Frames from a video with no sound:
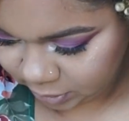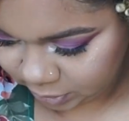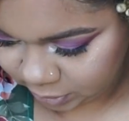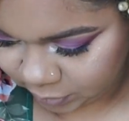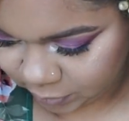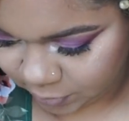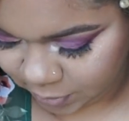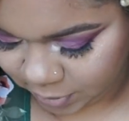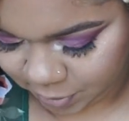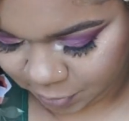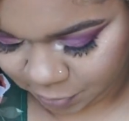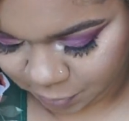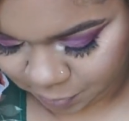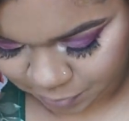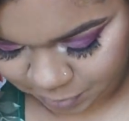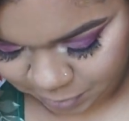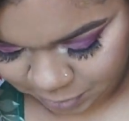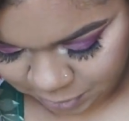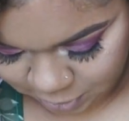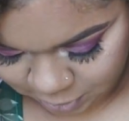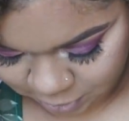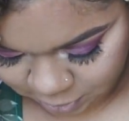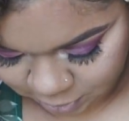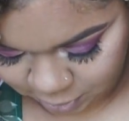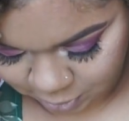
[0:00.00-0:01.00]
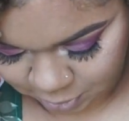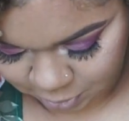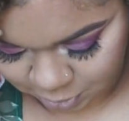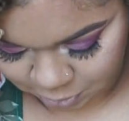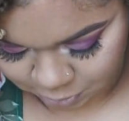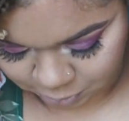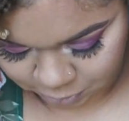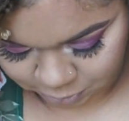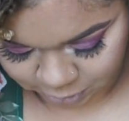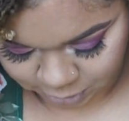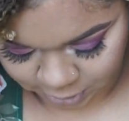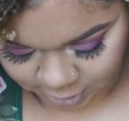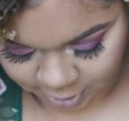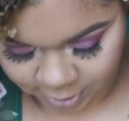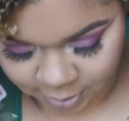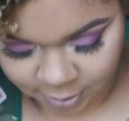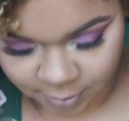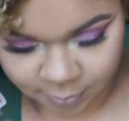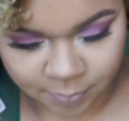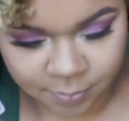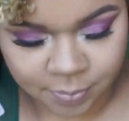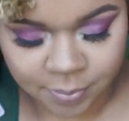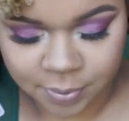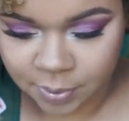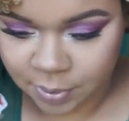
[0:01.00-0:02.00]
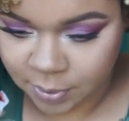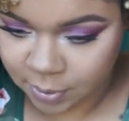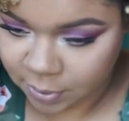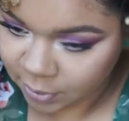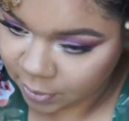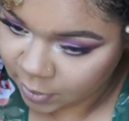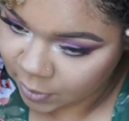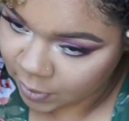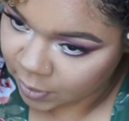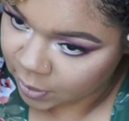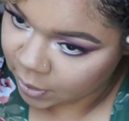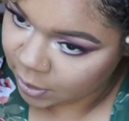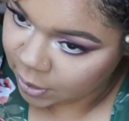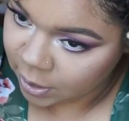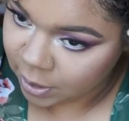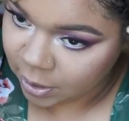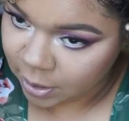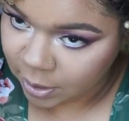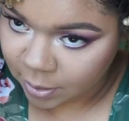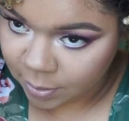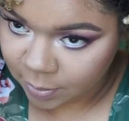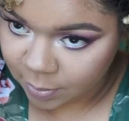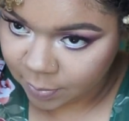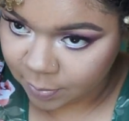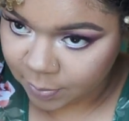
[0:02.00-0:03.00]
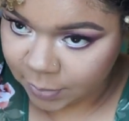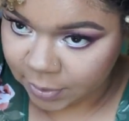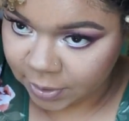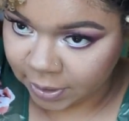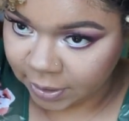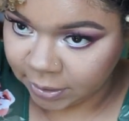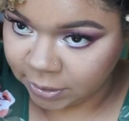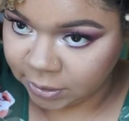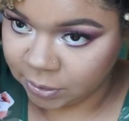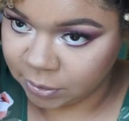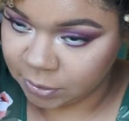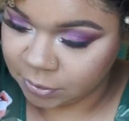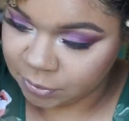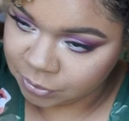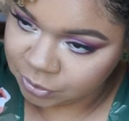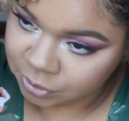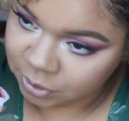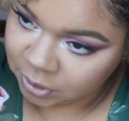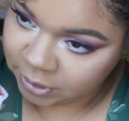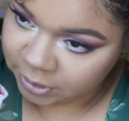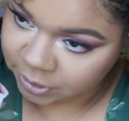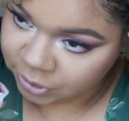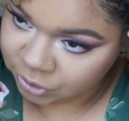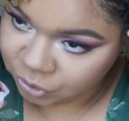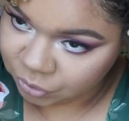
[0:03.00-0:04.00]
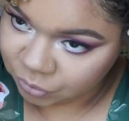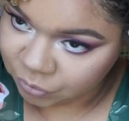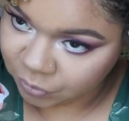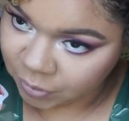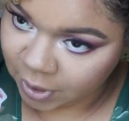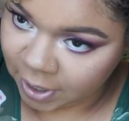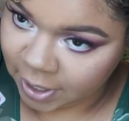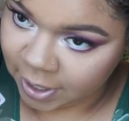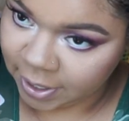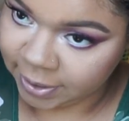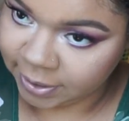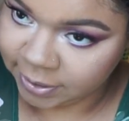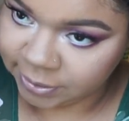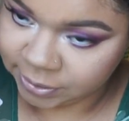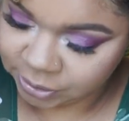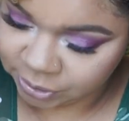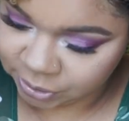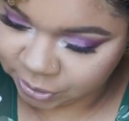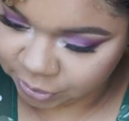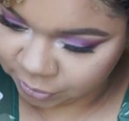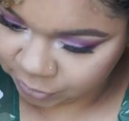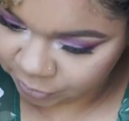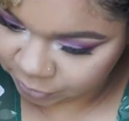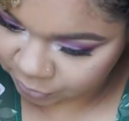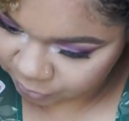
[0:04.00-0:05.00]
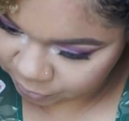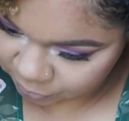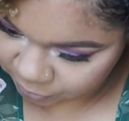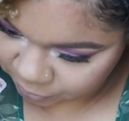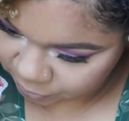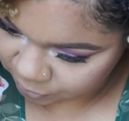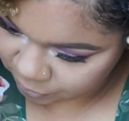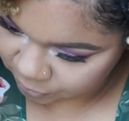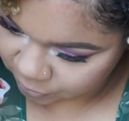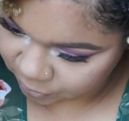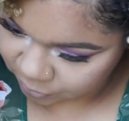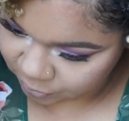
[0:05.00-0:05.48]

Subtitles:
to open your curls up. But I usually try to